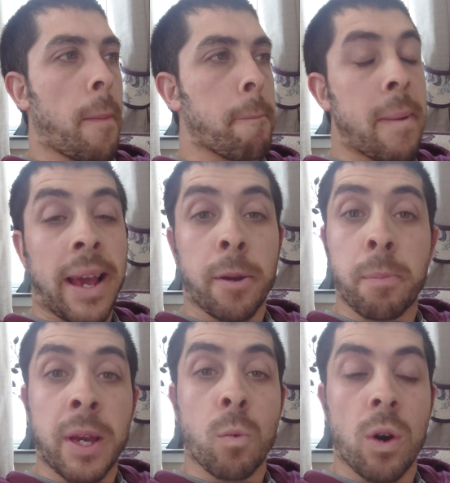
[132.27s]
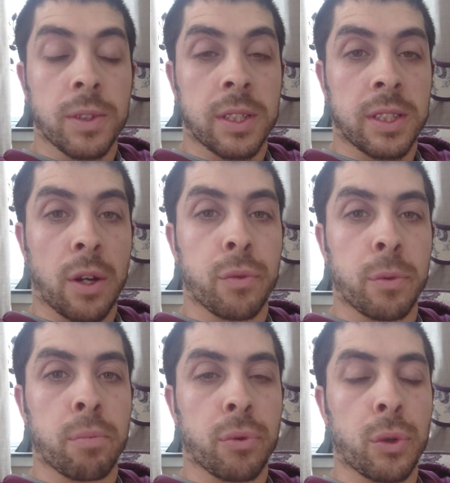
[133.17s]
make me want to
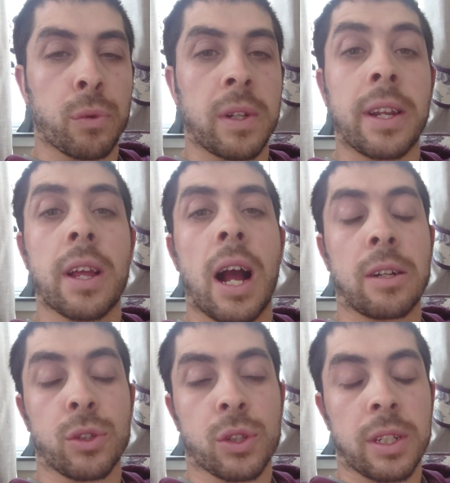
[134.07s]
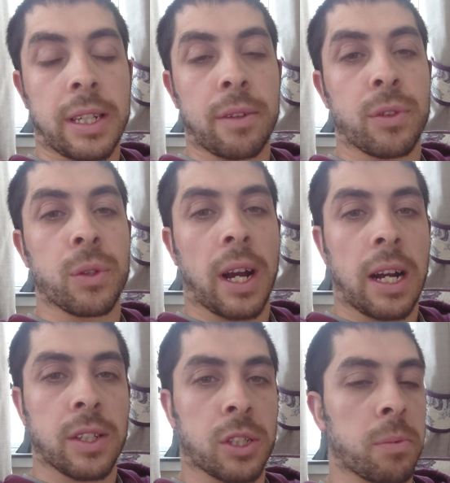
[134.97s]
self-improve, and I'm just gonna give you
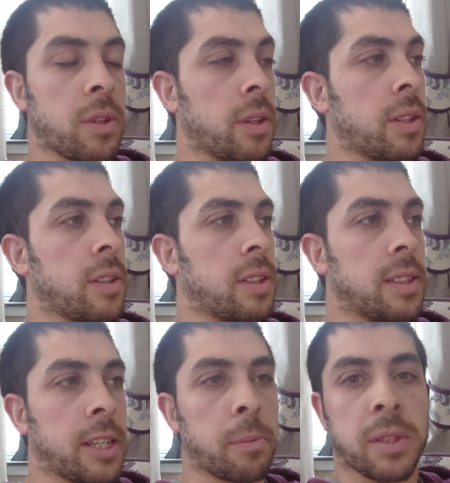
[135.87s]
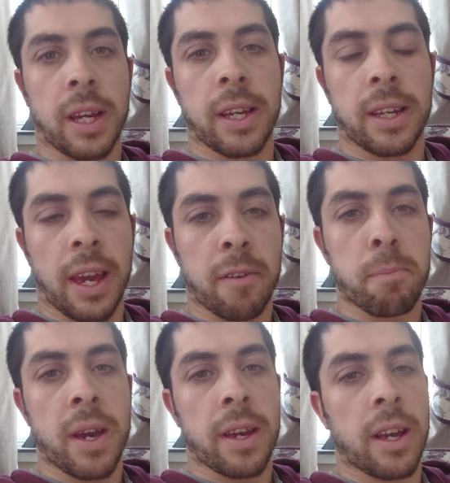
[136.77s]
guys some of the tips they gave
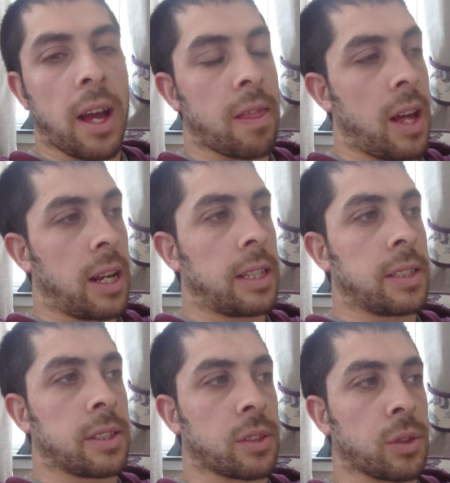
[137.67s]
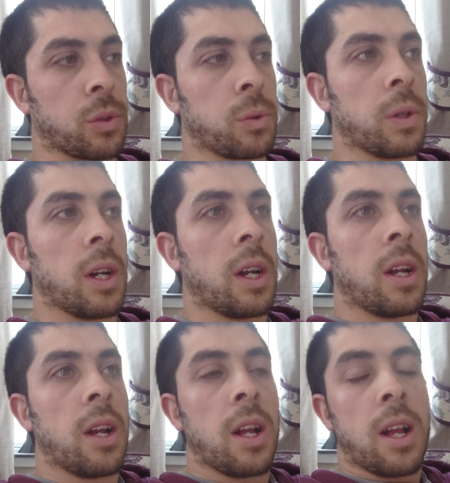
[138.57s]
me, and that is to
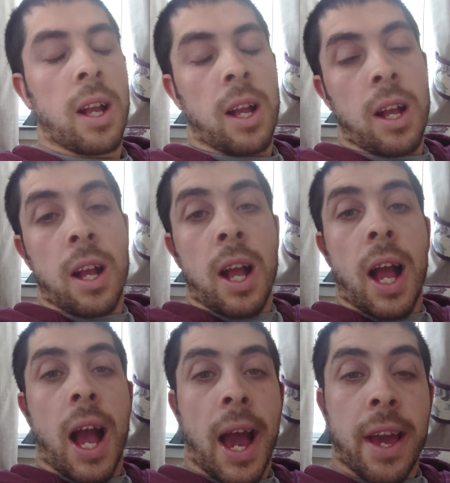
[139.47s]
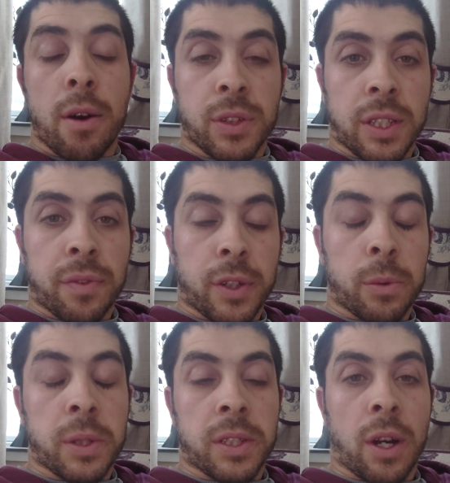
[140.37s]
A, obviously
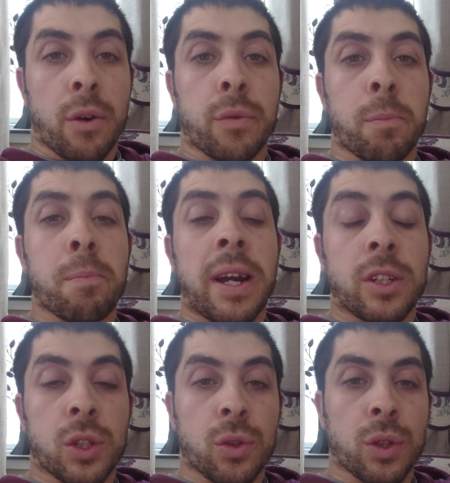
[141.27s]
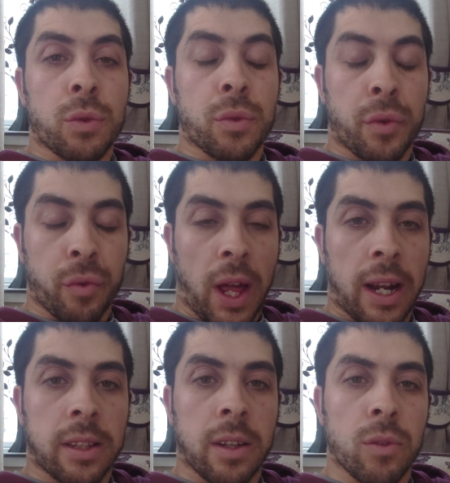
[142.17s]
film yourself and make sure you
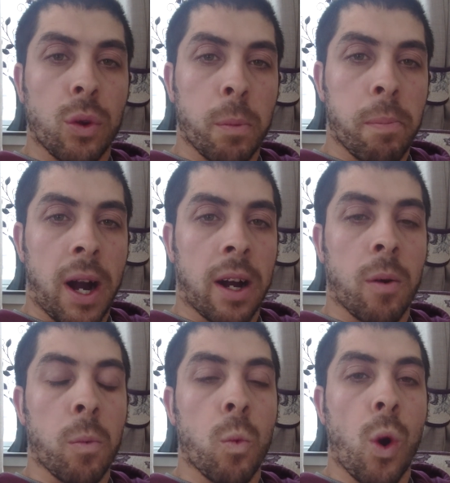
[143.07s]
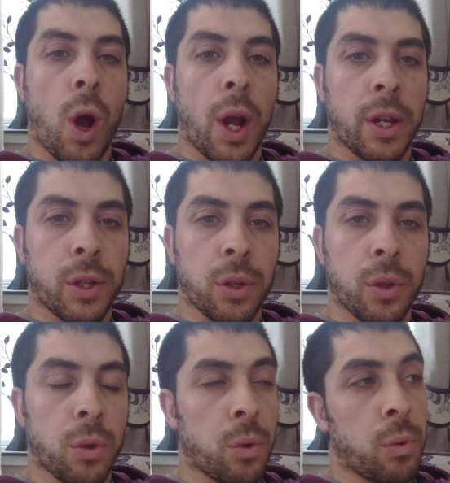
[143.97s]
reflect and look back on where
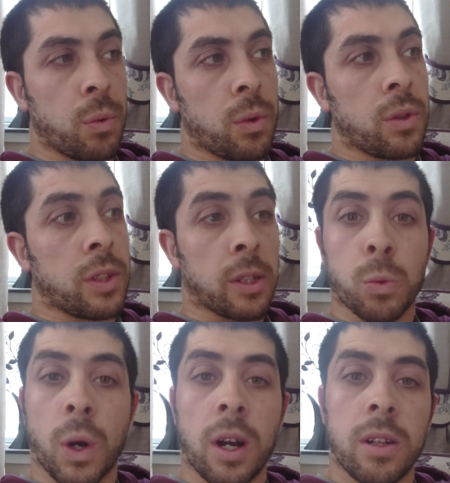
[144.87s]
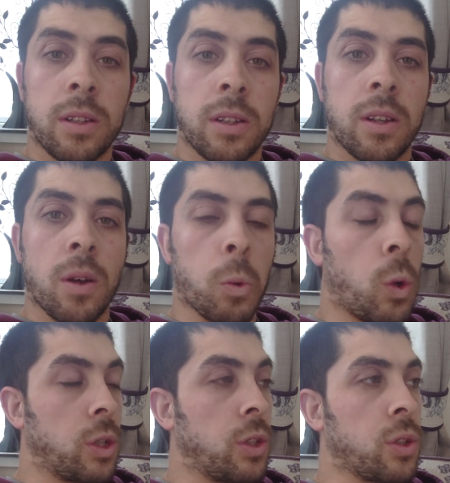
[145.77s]
you did well,
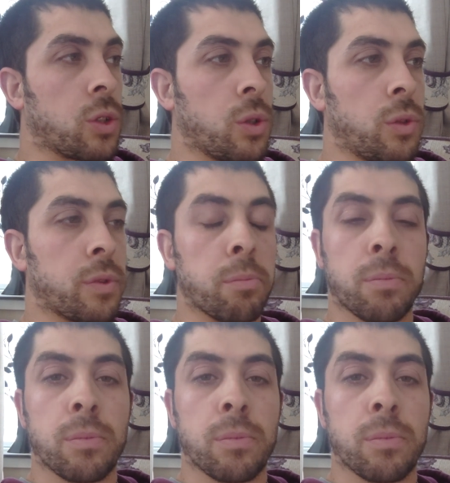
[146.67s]
what you sort of